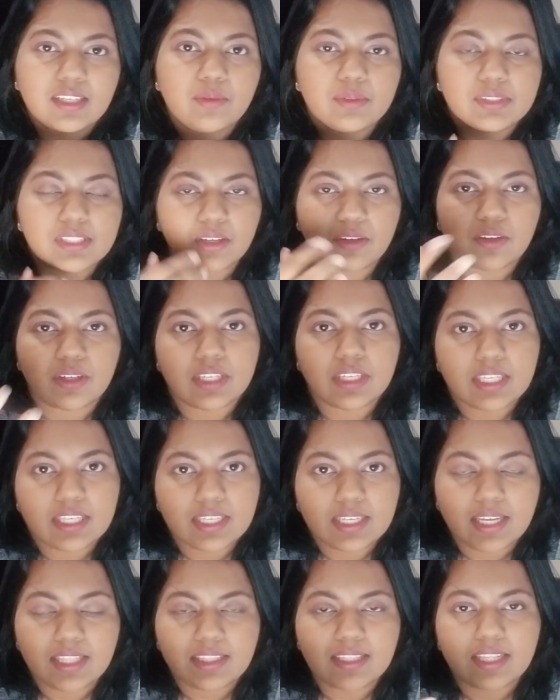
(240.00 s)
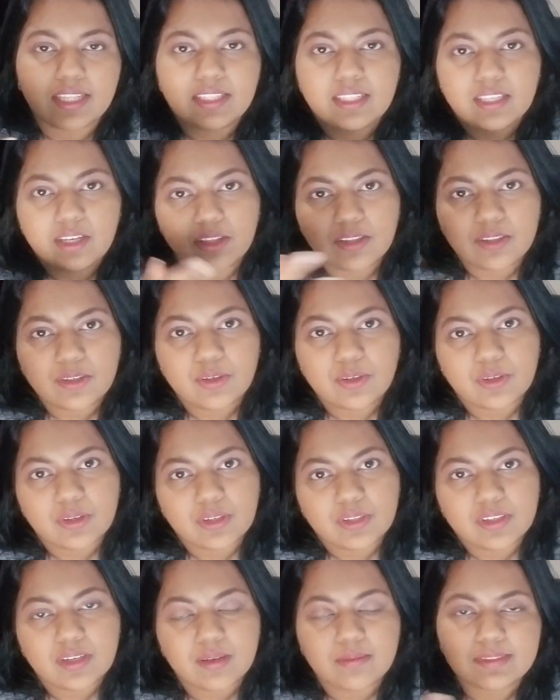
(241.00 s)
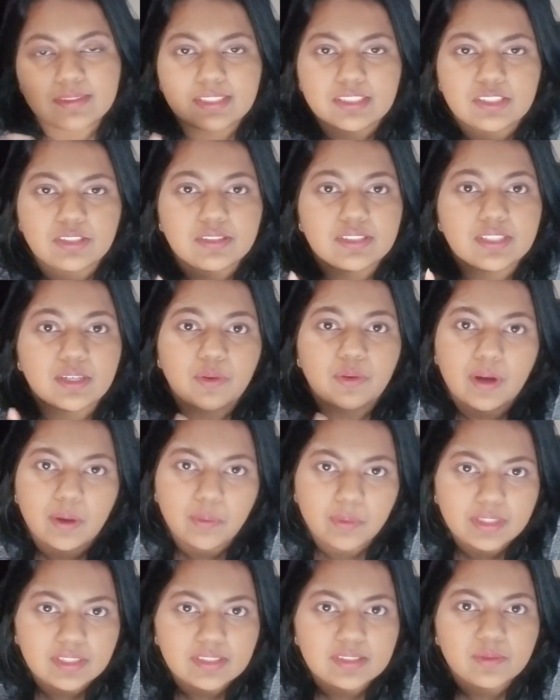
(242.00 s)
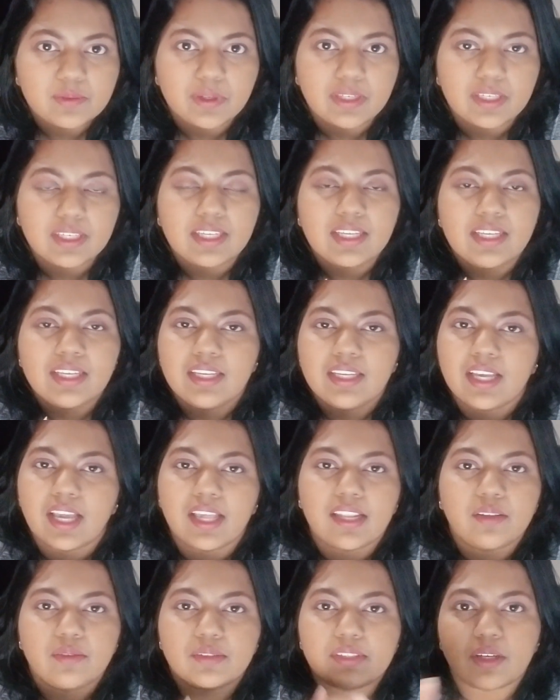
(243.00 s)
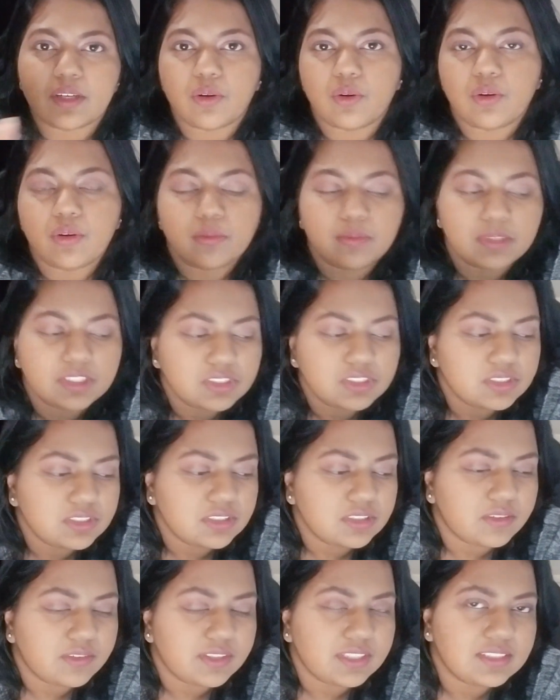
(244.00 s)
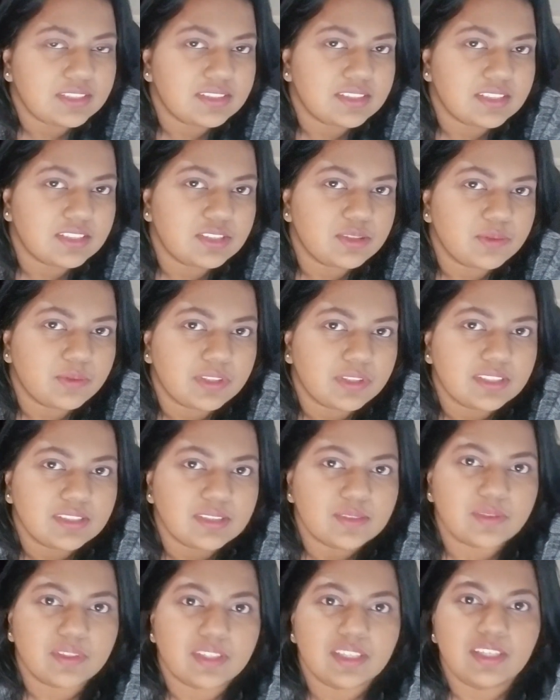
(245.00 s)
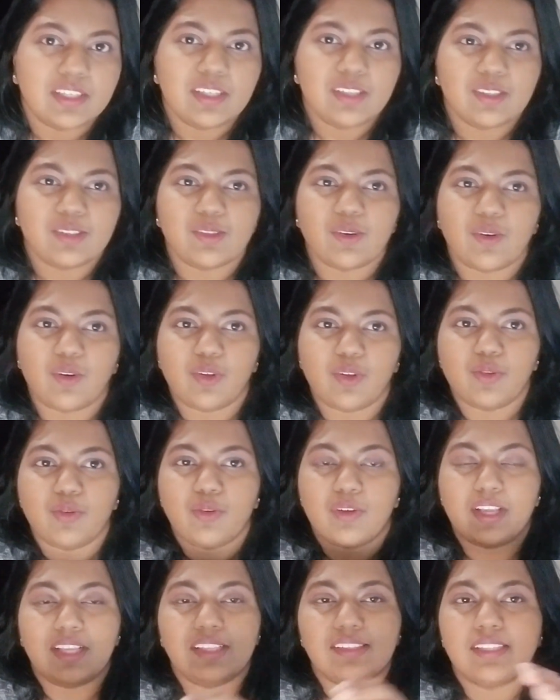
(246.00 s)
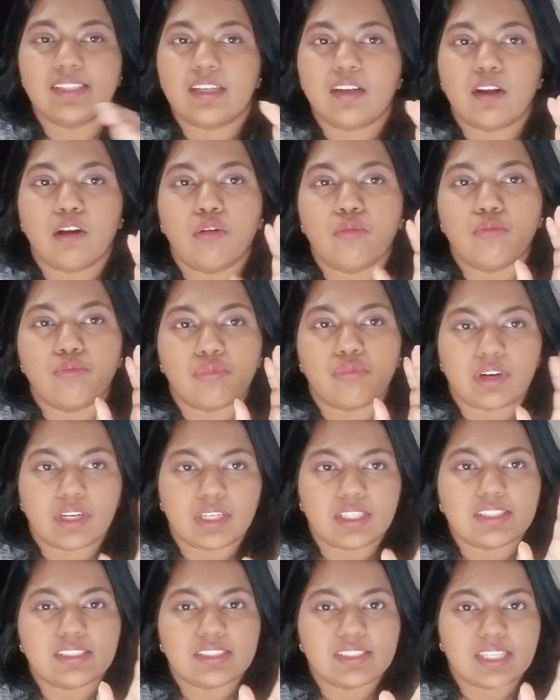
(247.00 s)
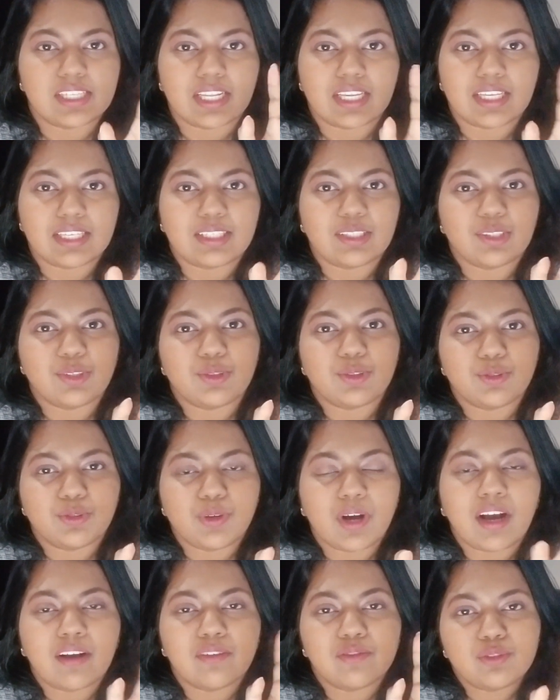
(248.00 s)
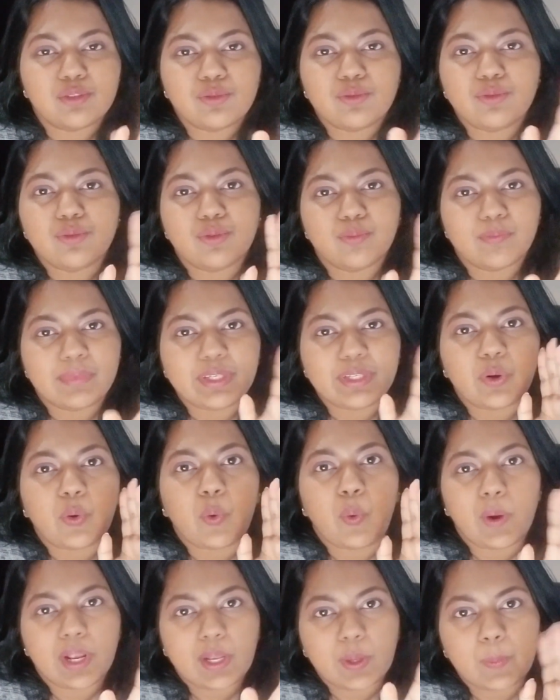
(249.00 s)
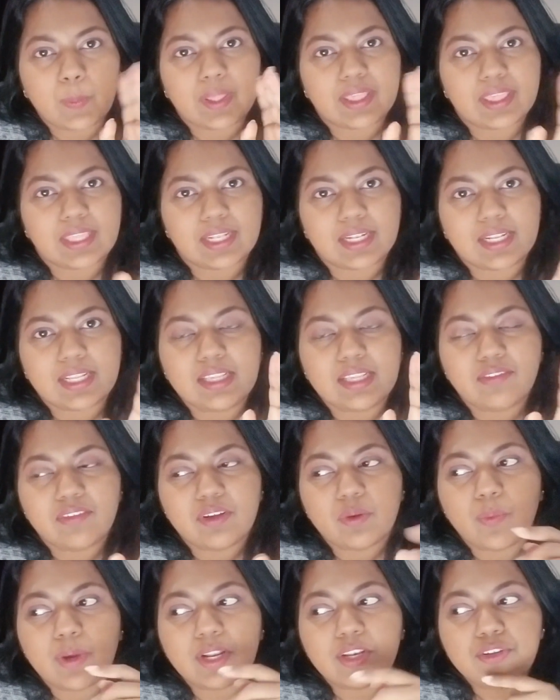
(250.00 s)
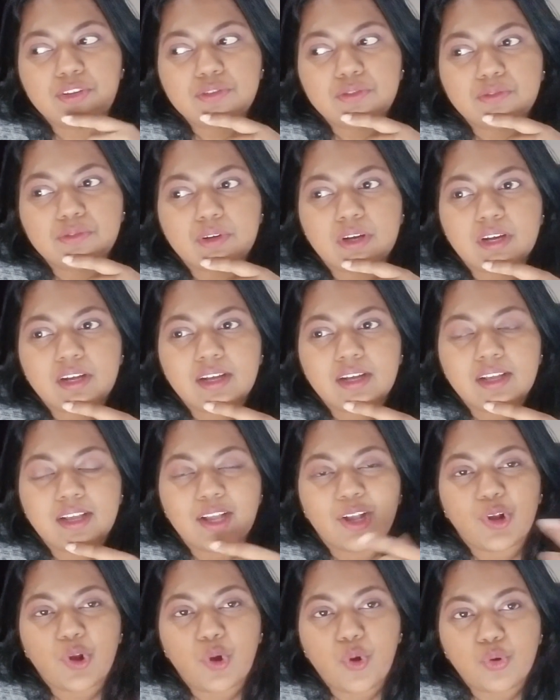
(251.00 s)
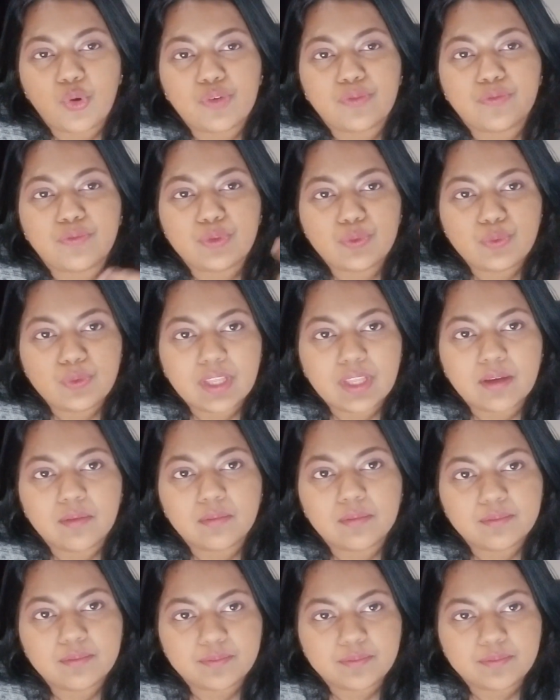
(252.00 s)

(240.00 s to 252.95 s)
was like, okay. And then the other girl comes and she's like, oh, I want this one. And he was like, oh, but she already said she won this one. So it's like a race. Like, you have to be quick with it. Even when you go to view them,